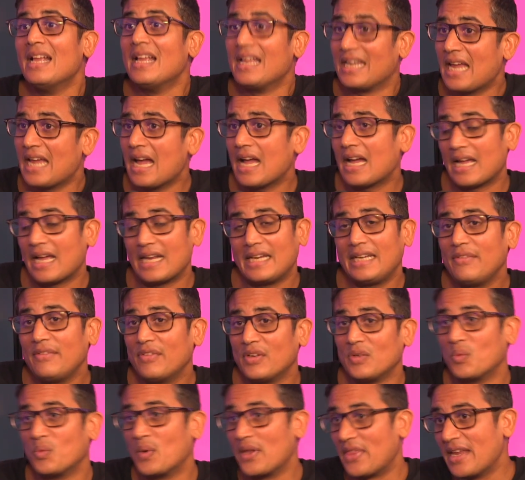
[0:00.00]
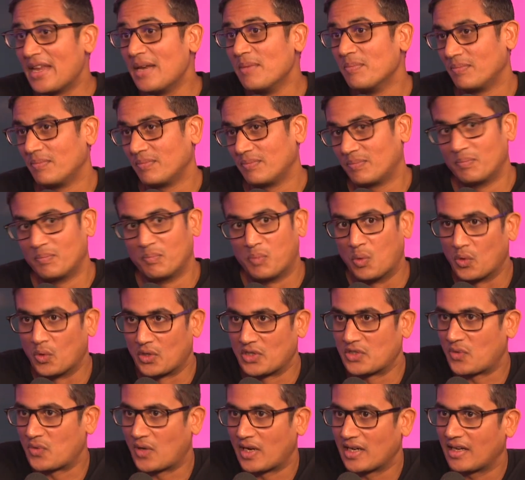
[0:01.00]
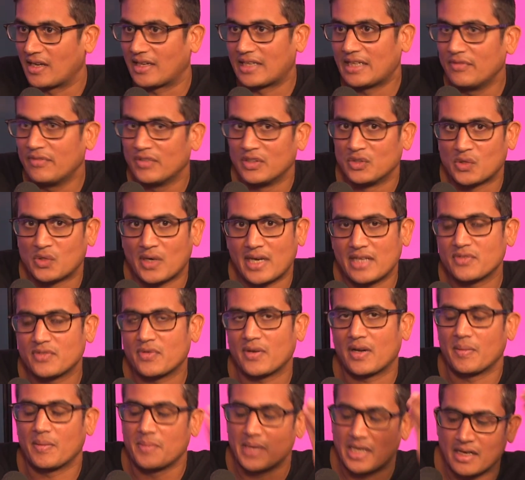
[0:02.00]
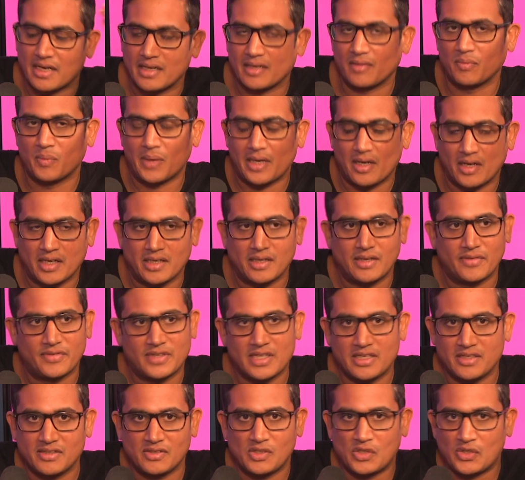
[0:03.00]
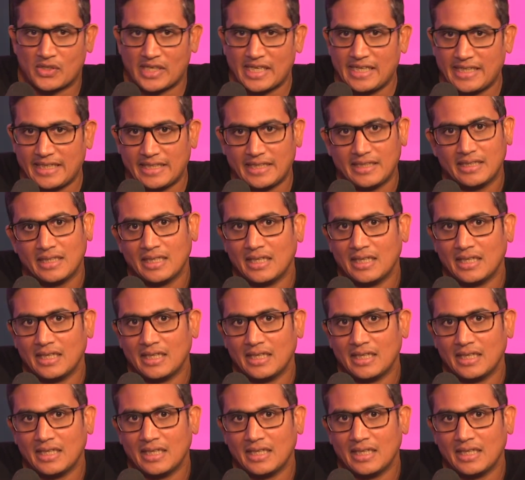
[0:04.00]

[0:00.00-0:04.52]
And even within borders, right? Like even transfer. I mean, when I lived in New Guinea,